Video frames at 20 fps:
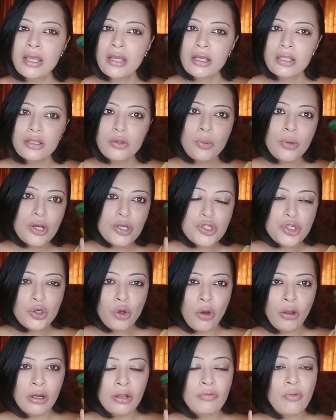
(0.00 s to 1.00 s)
The virgin
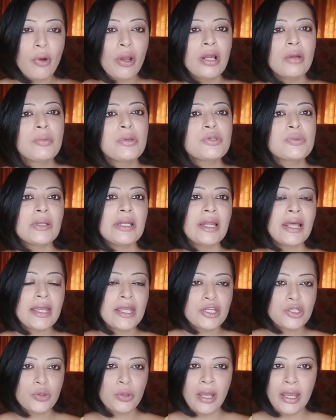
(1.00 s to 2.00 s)
olive oil, which we
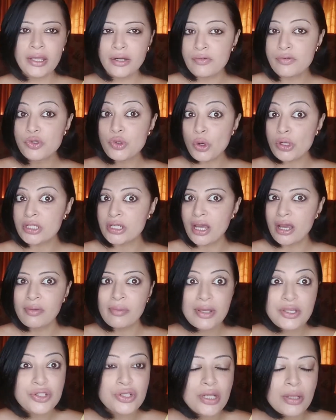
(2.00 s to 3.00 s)
like to kind of saute our
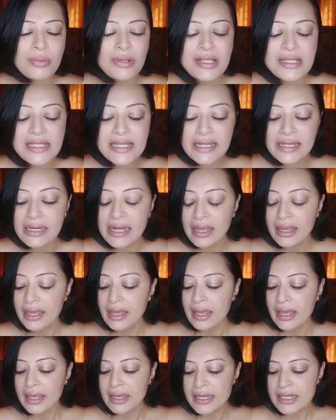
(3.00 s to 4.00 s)
vegetables in.
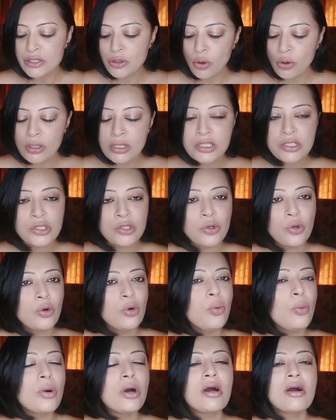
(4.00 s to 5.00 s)
It also
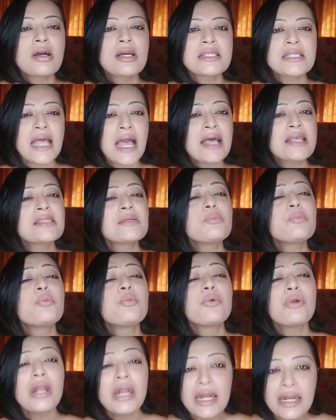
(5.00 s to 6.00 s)
works as a
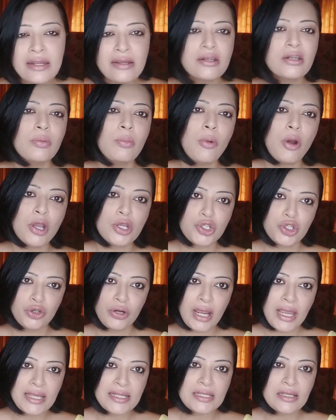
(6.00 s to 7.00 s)
brilliant
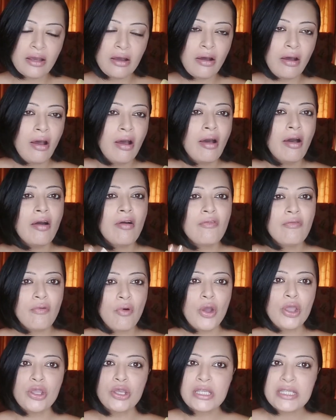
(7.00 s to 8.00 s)
moisturizer
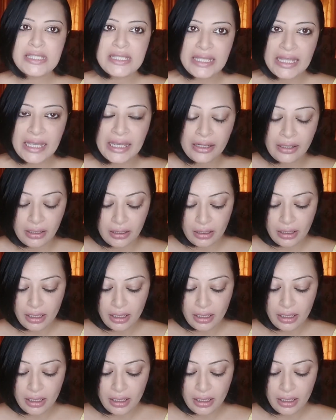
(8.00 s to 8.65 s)
for your skin.